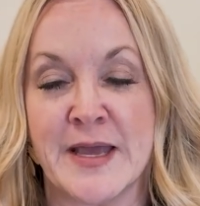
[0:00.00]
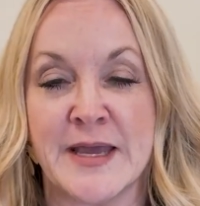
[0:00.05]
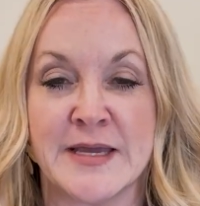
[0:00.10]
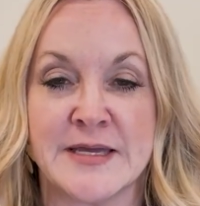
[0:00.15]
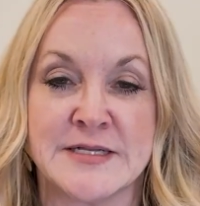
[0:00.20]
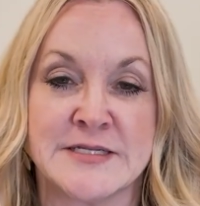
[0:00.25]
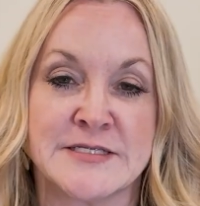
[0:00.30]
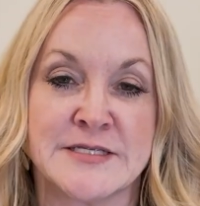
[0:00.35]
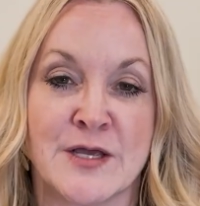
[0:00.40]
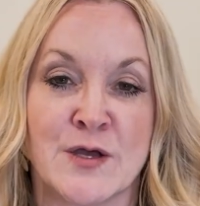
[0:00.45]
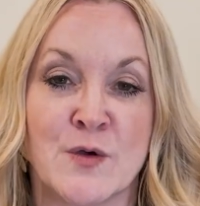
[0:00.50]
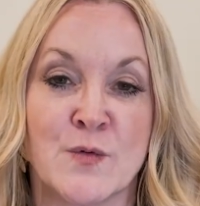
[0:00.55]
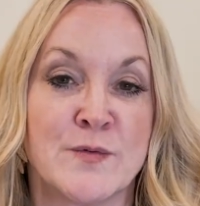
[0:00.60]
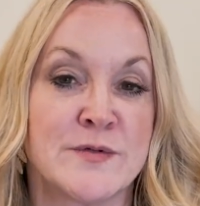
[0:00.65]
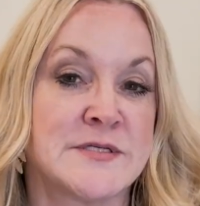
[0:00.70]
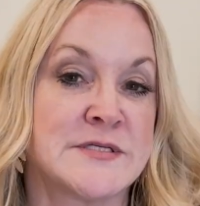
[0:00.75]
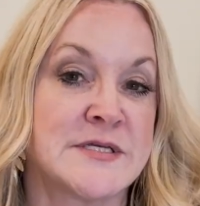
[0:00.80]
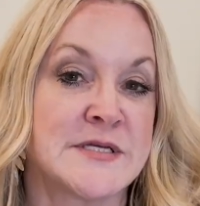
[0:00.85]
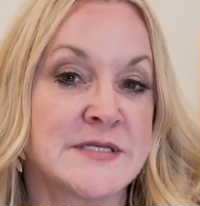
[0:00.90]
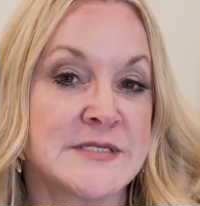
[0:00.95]
And so
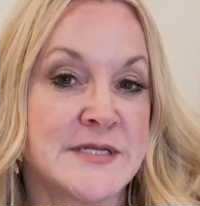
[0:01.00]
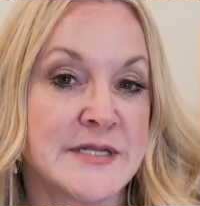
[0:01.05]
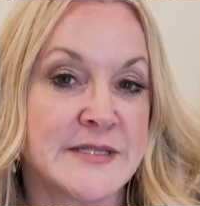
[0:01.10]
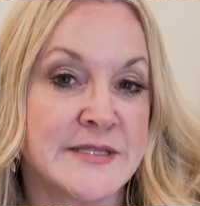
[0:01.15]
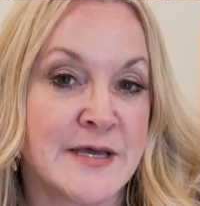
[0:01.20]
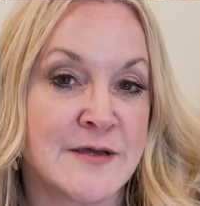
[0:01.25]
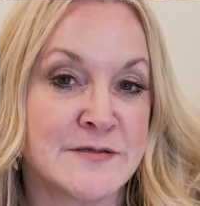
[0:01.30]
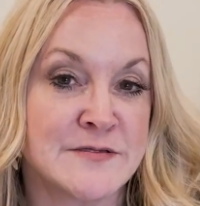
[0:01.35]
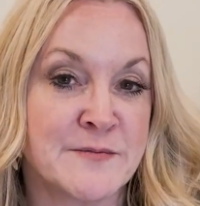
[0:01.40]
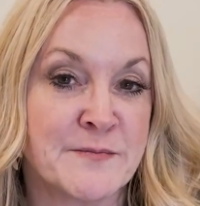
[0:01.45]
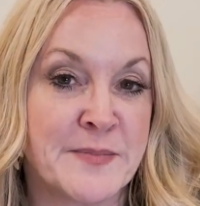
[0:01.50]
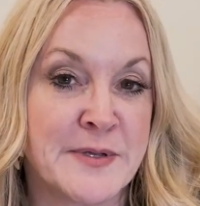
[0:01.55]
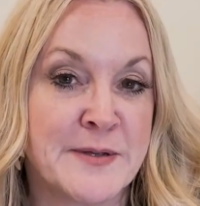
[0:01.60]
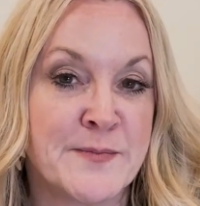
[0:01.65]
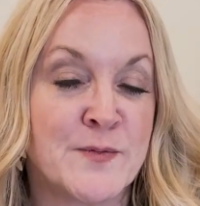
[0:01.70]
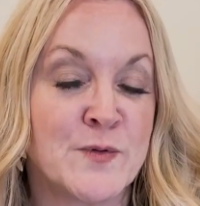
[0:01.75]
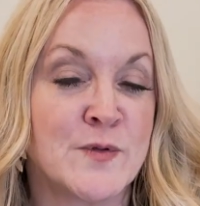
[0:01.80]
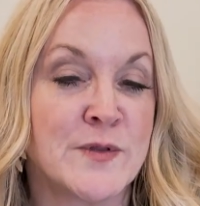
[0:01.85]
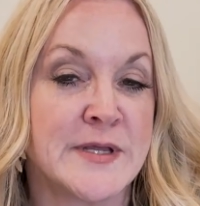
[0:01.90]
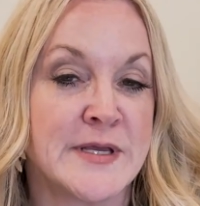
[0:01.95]
with 16,000
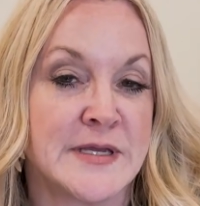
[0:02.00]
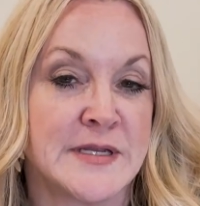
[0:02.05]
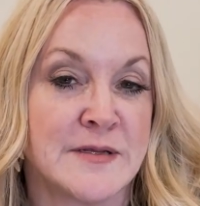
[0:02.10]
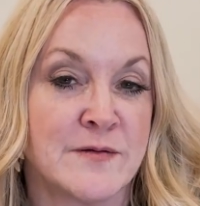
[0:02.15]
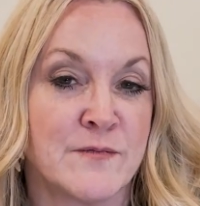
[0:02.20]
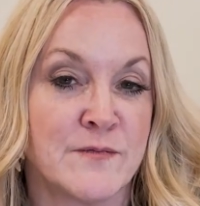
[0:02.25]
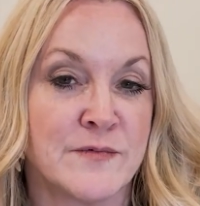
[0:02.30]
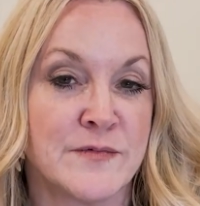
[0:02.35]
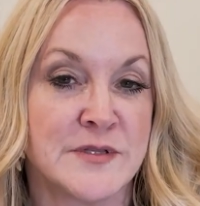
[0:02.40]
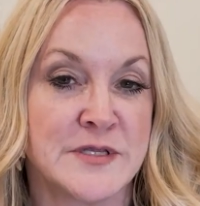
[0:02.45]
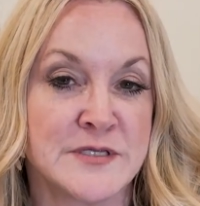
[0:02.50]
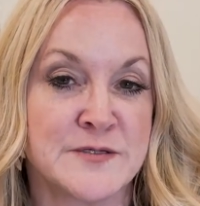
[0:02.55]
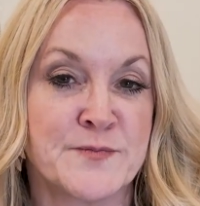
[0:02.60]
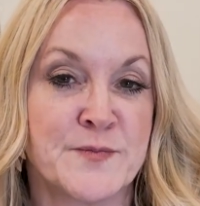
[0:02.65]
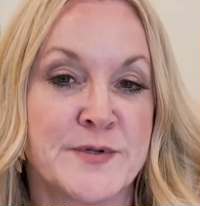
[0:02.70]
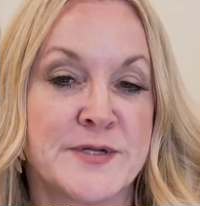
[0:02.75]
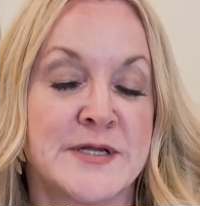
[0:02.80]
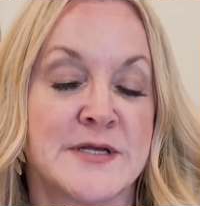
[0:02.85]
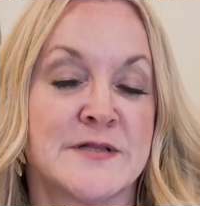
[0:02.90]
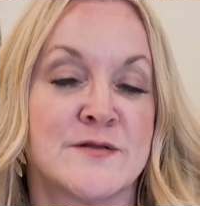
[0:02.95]
people in this
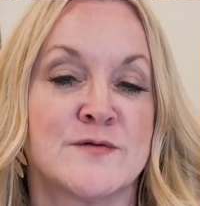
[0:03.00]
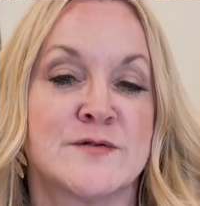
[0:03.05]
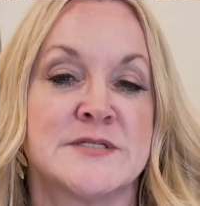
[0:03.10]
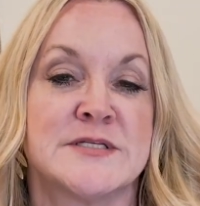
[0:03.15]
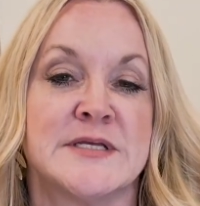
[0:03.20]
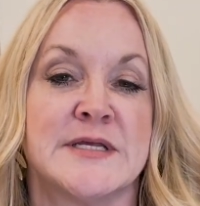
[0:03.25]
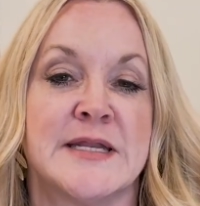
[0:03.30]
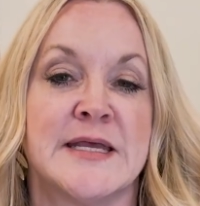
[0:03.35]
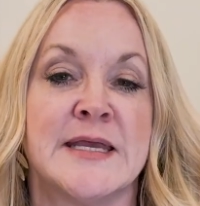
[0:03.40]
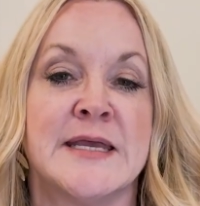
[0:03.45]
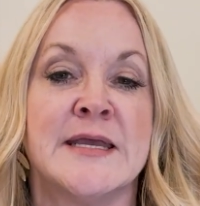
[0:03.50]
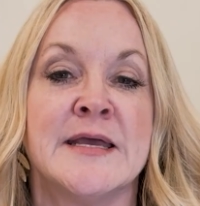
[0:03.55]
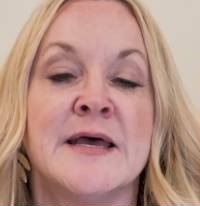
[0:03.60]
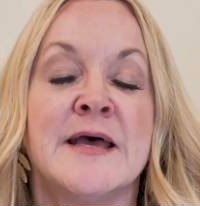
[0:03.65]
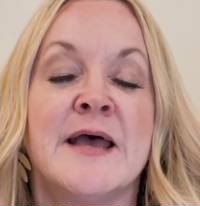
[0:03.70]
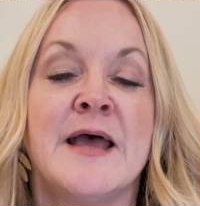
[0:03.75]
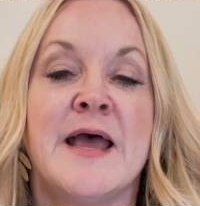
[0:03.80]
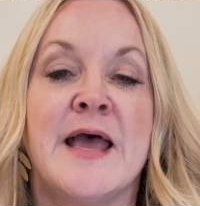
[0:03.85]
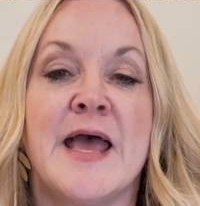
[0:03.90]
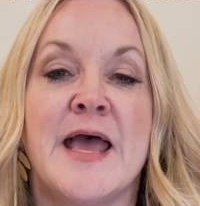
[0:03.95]
particular city,
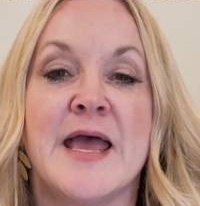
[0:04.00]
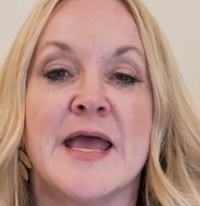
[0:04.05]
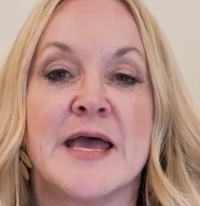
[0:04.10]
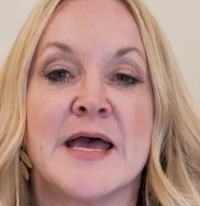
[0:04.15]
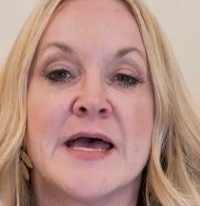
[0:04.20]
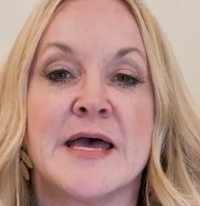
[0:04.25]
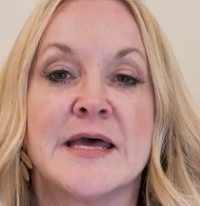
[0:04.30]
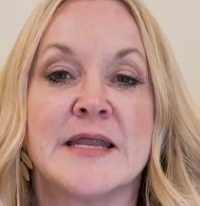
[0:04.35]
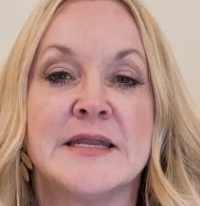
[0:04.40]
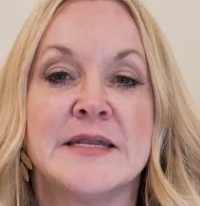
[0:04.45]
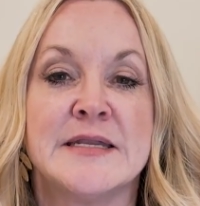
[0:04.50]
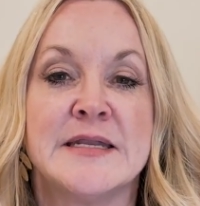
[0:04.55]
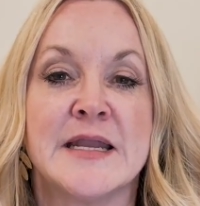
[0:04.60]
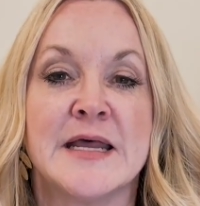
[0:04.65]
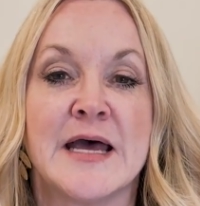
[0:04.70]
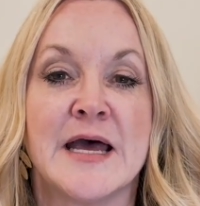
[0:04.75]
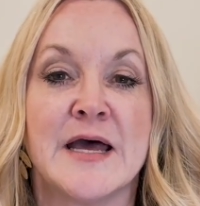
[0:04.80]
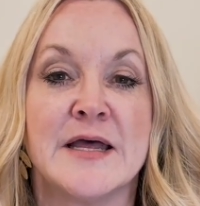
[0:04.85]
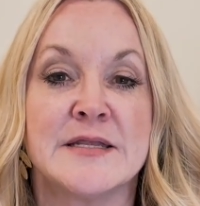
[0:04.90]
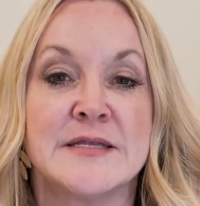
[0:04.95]

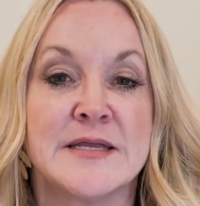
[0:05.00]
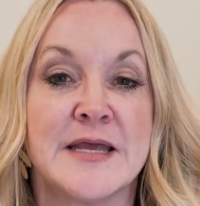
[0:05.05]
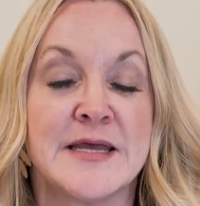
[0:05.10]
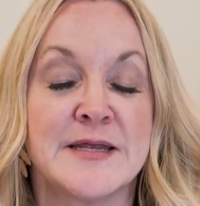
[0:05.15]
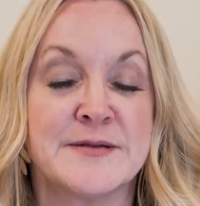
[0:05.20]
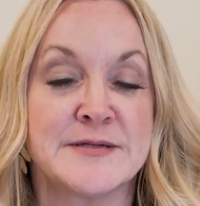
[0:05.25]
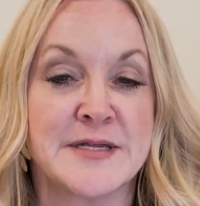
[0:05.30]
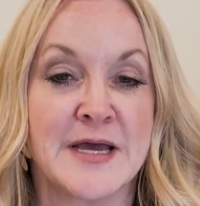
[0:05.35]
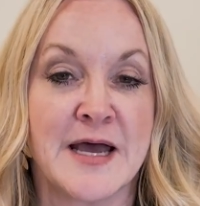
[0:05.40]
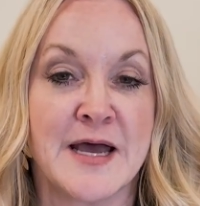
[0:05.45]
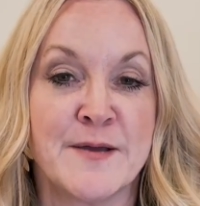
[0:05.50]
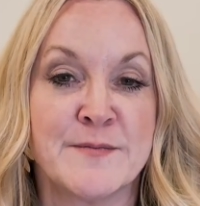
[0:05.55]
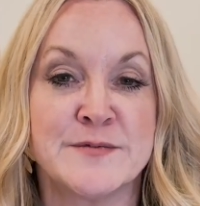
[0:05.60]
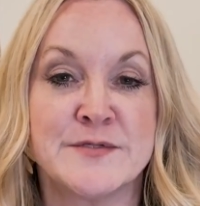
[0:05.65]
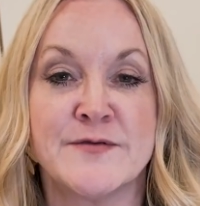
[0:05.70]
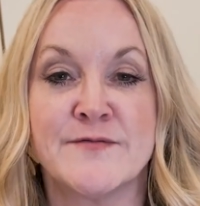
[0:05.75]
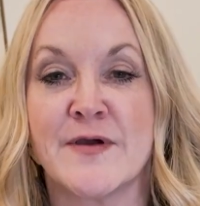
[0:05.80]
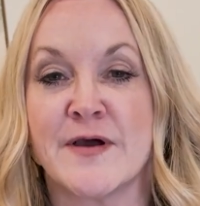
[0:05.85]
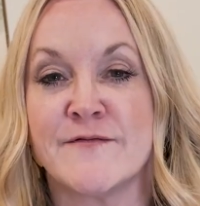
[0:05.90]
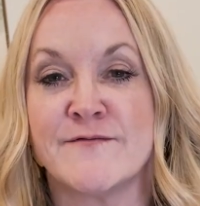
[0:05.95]
And at times
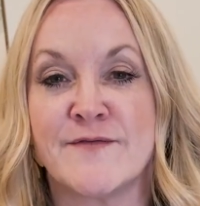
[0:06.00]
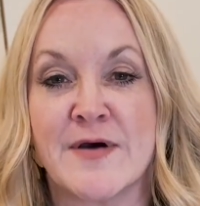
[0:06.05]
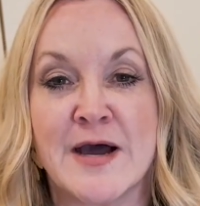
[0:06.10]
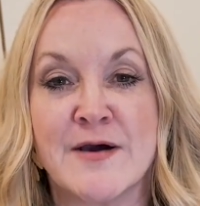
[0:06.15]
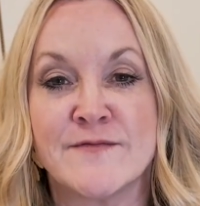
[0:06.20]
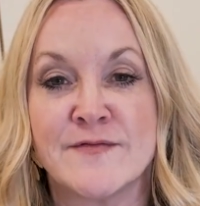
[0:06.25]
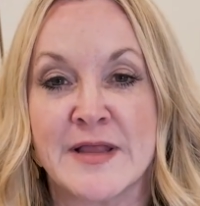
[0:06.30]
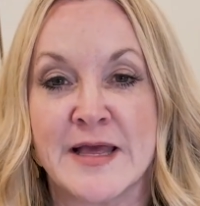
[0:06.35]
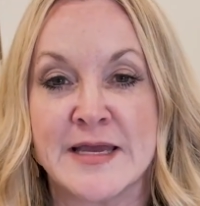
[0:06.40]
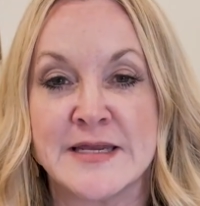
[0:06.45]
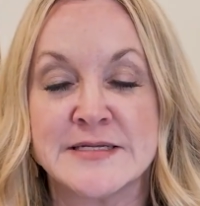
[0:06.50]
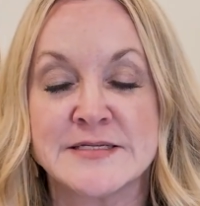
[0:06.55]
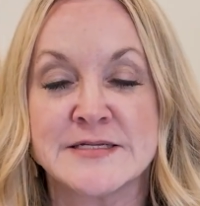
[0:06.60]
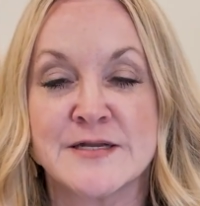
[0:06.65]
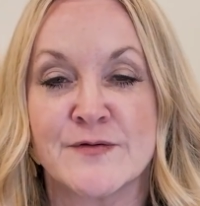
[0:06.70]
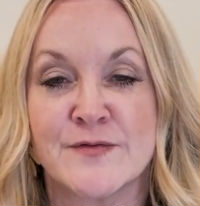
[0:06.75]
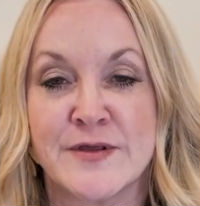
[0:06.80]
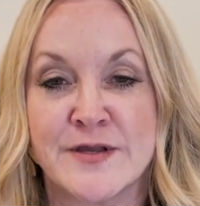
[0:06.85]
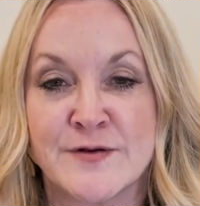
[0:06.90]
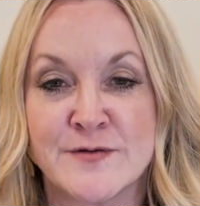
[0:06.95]
you've got 5 lanes
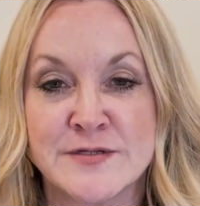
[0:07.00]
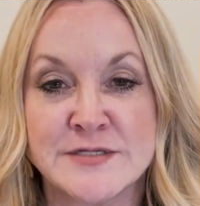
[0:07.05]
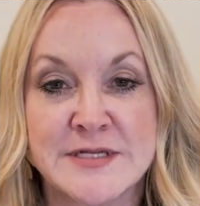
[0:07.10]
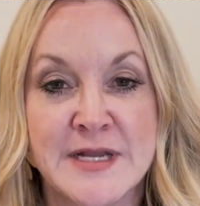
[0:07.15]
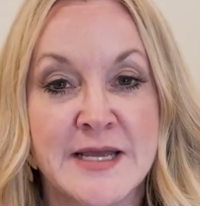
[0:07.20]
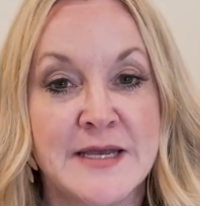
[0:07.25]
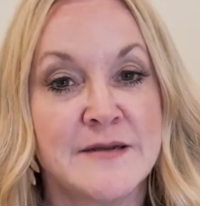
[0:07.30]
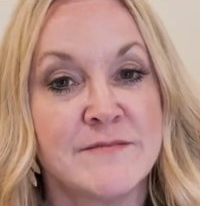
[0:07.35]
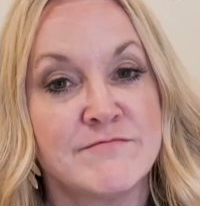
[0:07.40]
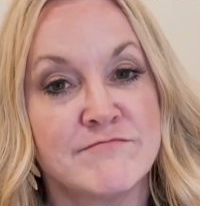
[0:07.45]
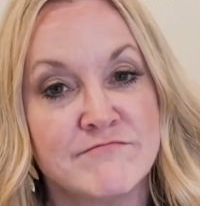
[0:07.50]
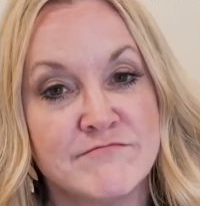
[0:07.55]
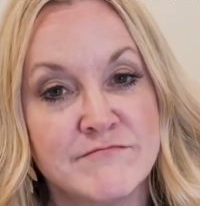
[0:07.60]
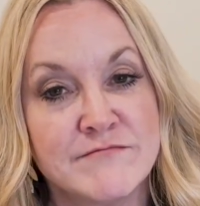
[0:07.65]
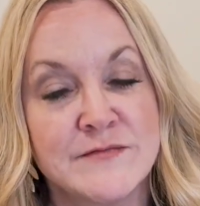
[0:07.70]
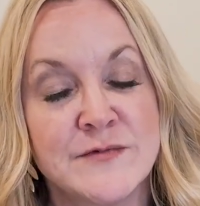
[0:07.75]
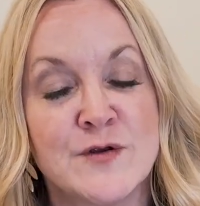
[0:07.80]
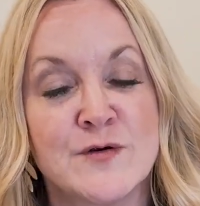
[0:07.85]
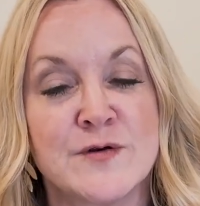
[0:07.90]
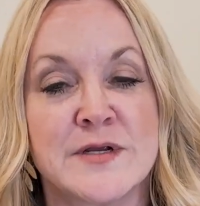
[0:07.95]
down the interstate.
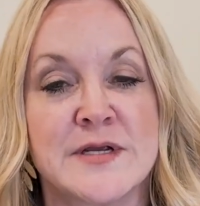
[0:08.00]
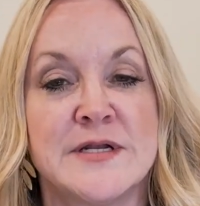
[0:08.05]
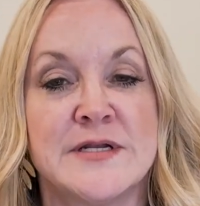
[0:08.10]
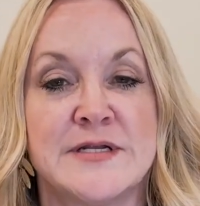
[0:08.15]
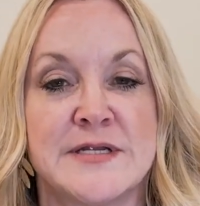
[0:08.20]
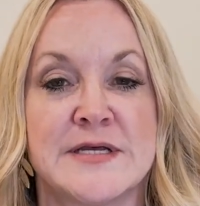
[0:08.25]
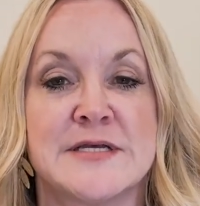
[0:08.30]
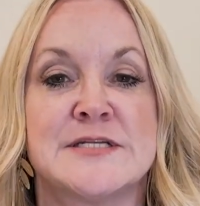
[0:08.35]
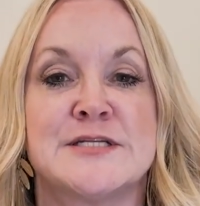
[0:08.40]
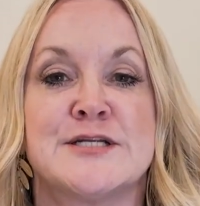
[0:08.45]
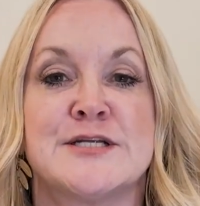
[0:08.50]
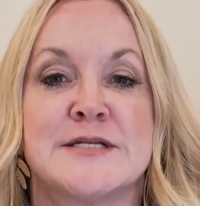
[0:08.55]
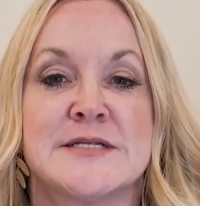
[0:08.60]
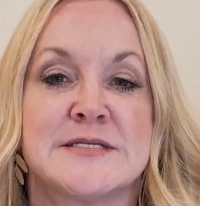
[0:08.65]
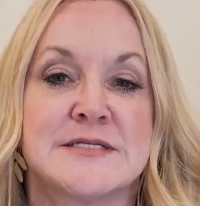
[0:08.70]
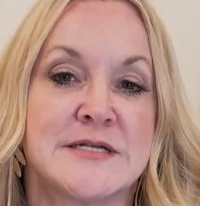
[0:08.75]
Your congestion is